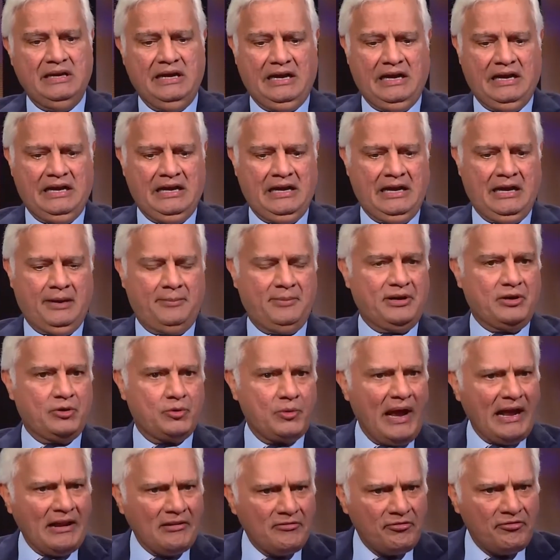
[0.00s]
I'm a
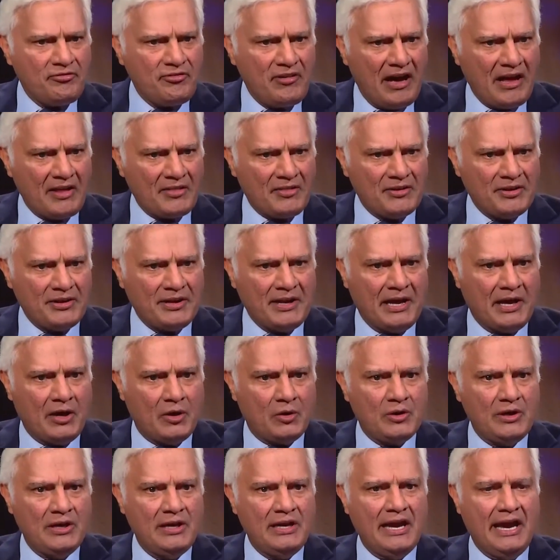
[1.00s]
grandfather
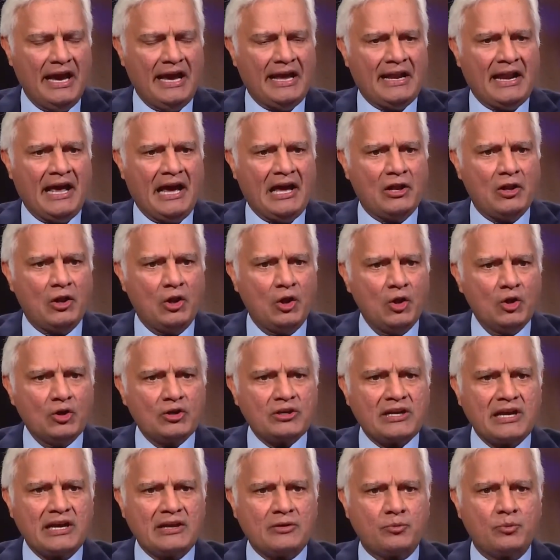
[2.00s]
now. And I
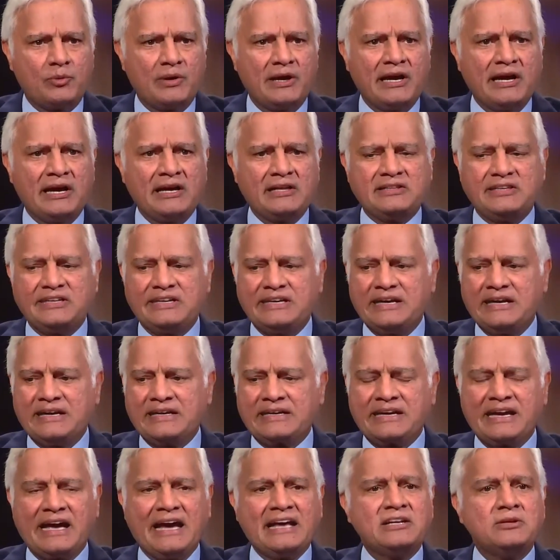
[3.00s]
look at where the
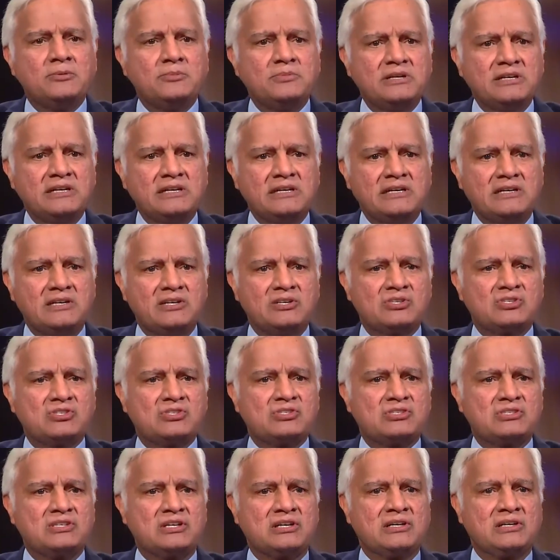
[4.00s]
academy
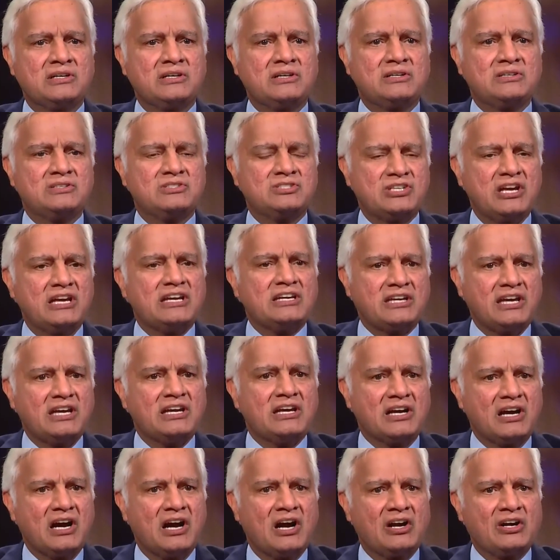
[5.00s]
is
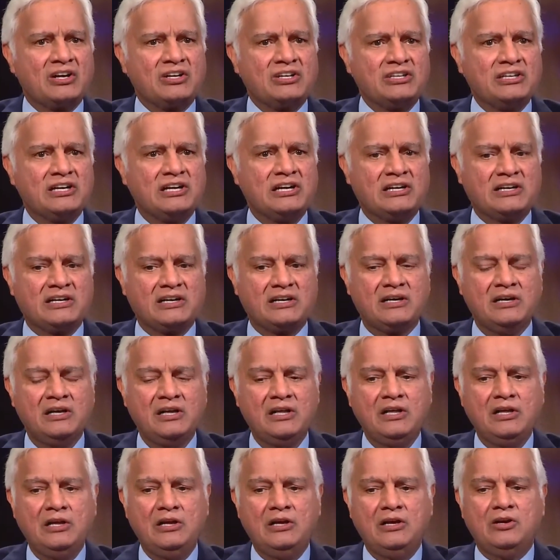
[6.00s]
taking our young.
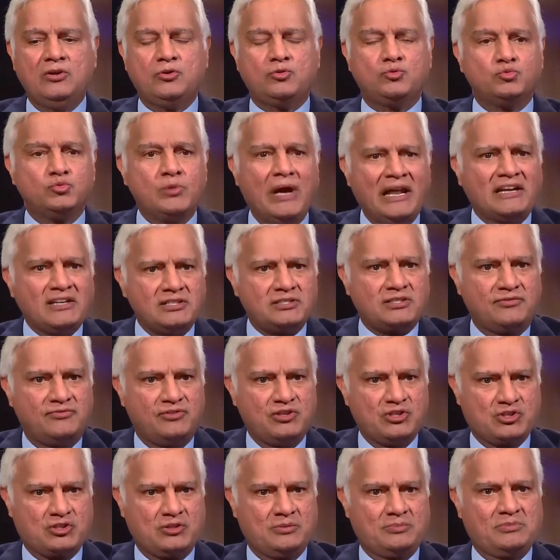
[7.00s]

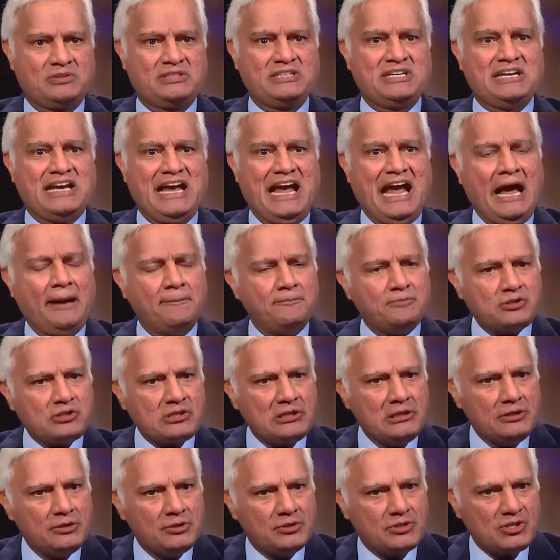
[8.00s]
Relativism, the
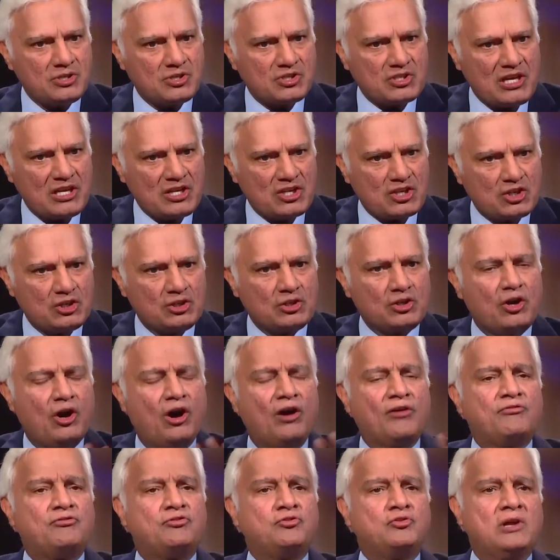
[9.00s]
absolutization
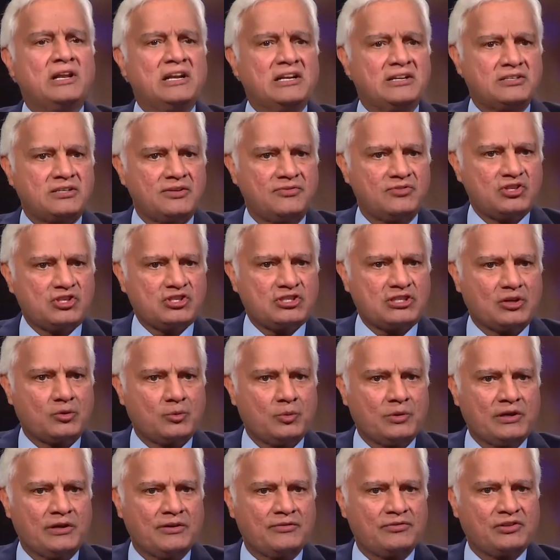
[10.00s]
of relativistic
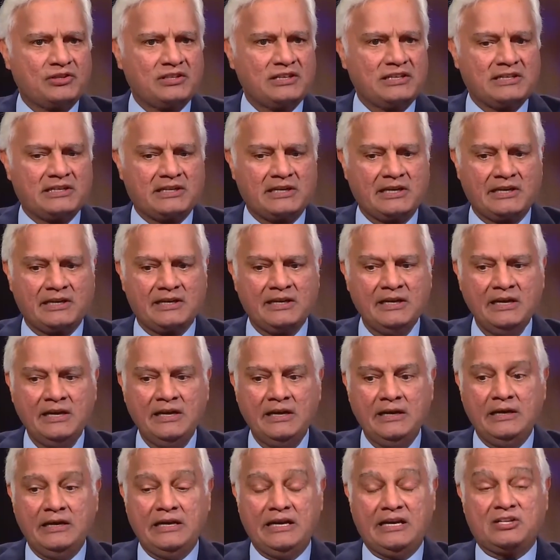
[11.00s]
way of thinking,
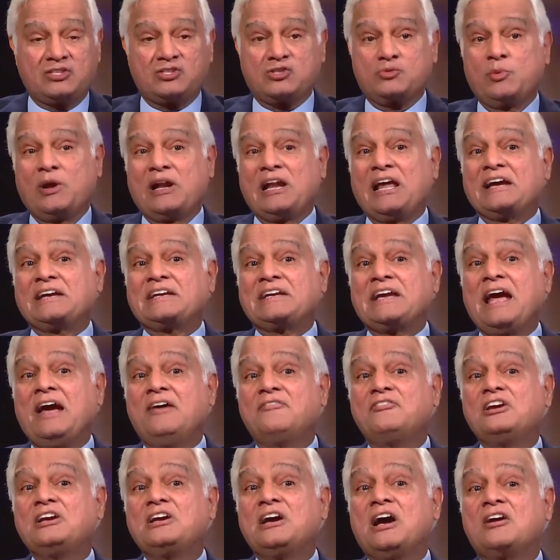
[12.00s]
it's like
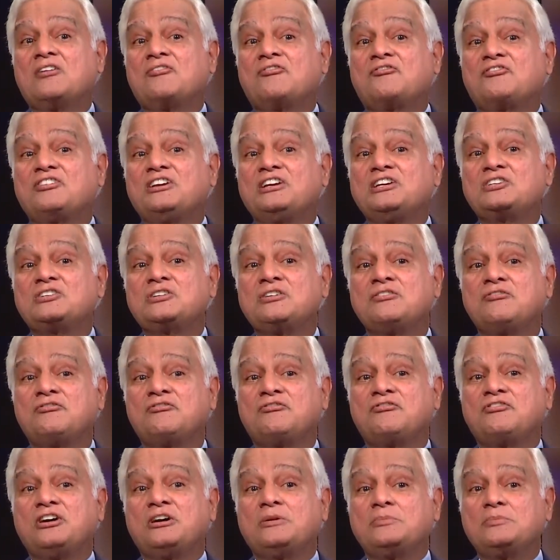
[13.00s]
having our feet
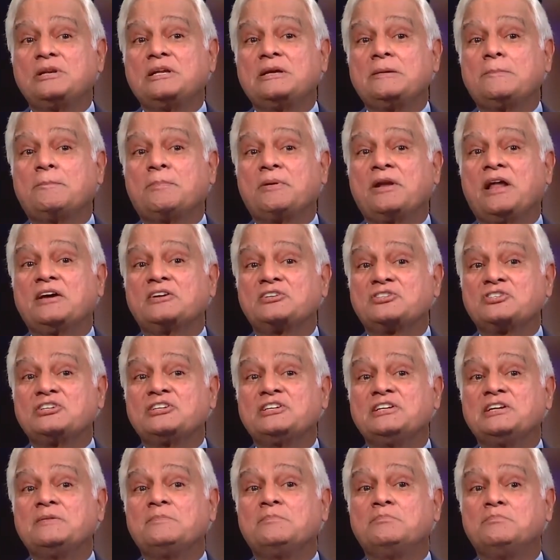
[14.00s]
firmly
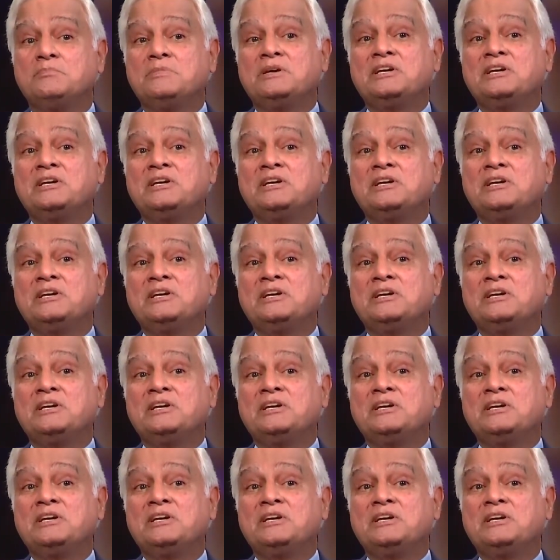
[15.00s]
planted in